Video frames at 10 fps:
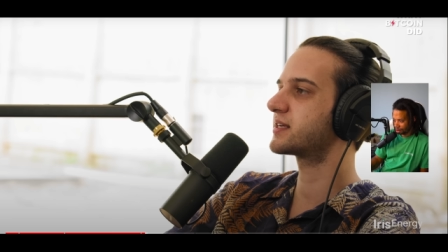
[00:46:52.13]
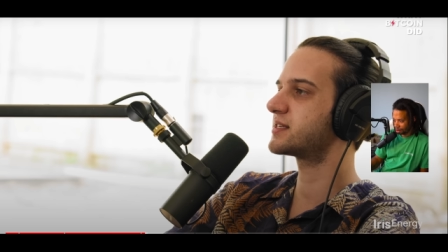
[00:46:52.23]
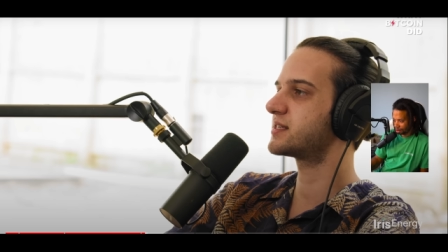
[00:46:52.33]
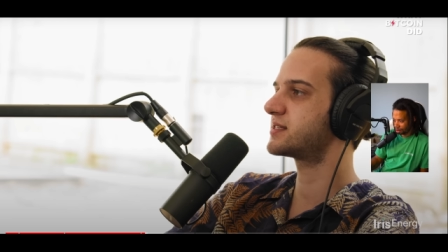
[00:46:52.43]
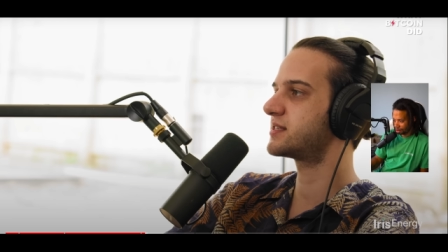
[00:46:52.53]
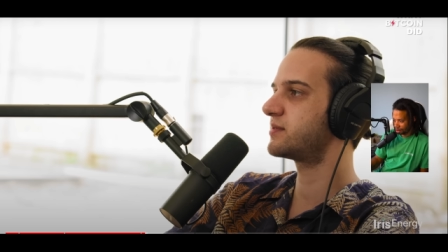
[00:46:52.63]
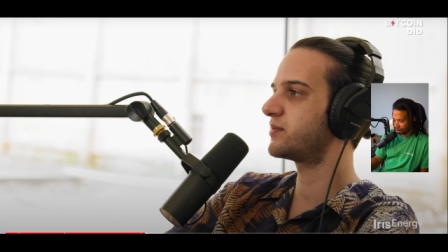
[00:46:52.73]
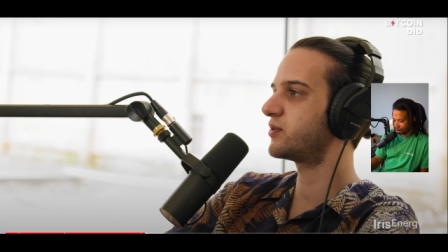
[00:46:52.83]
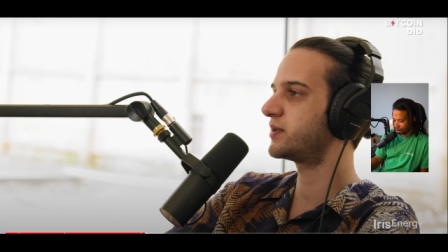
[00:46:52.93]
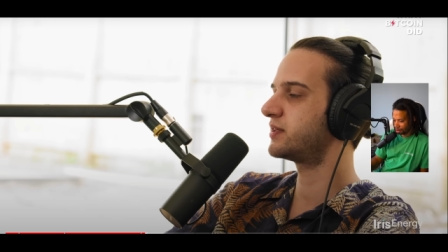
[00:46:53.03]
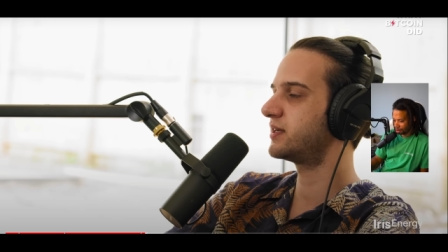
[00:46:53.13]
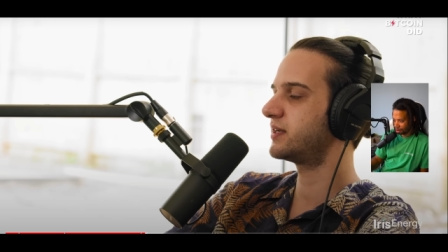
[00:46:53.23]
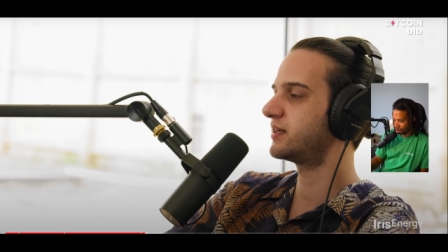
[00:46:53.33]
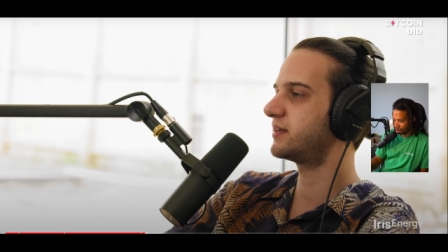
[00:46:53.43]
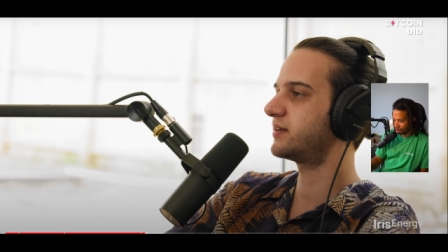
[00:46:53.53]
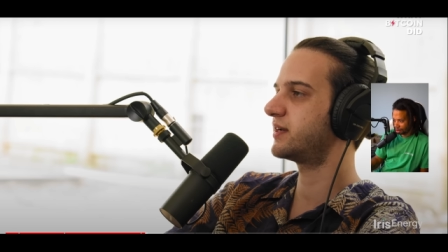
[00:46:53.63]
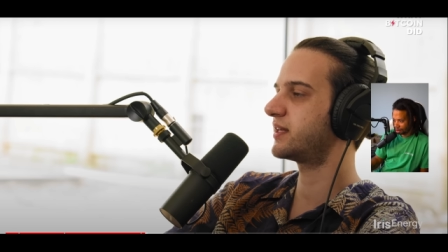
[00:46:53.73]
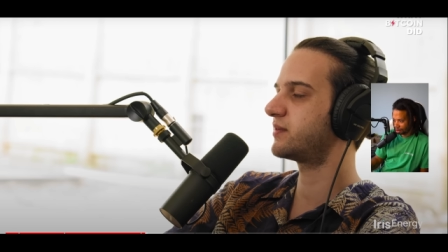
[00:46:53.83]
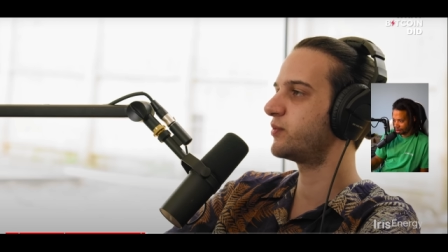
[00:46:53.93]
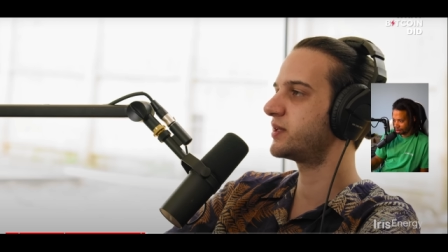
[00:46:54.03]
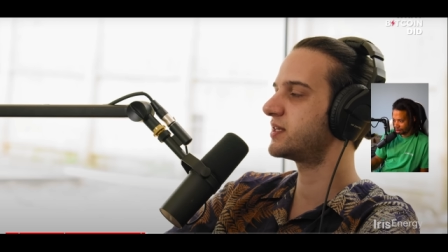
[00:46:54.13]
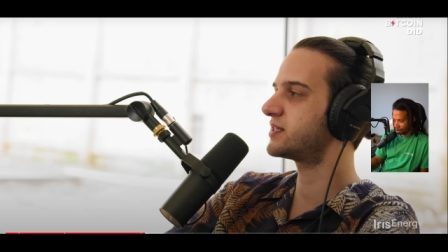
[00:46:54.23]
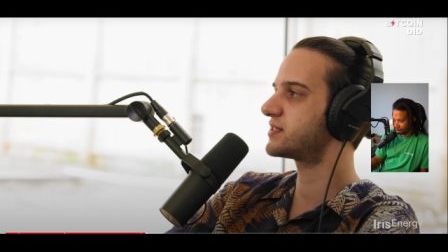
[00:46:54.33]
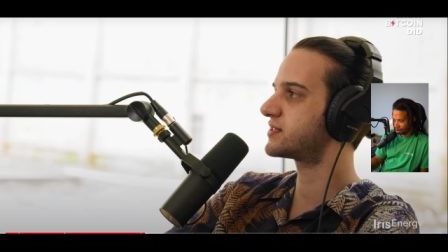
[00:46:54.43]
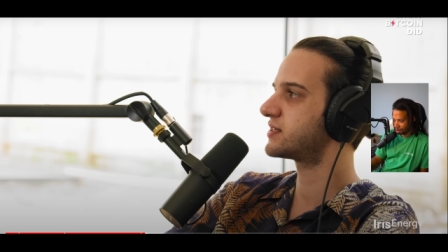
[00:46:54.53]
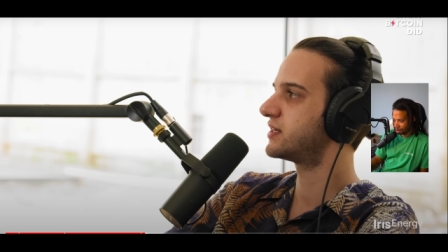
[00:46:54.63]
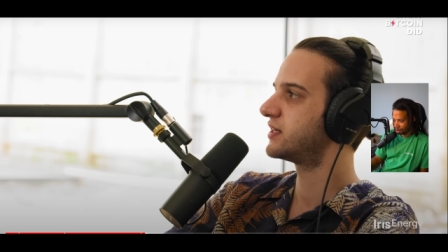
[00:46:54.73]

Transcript: exists at the moment is